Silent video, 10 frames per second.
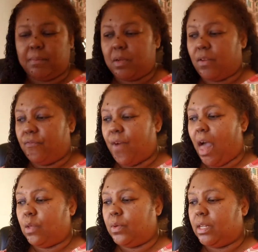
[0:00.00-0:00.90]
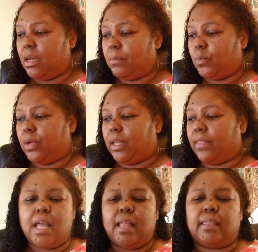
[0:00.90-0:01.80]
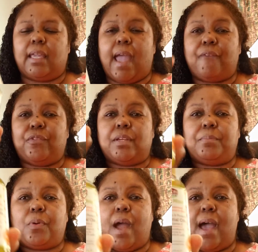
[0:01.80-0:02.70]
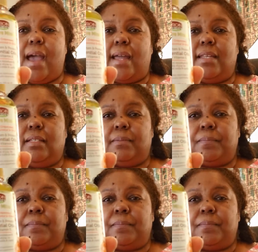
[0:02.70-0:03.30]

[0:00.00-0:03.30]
going to follow it up with the African Pride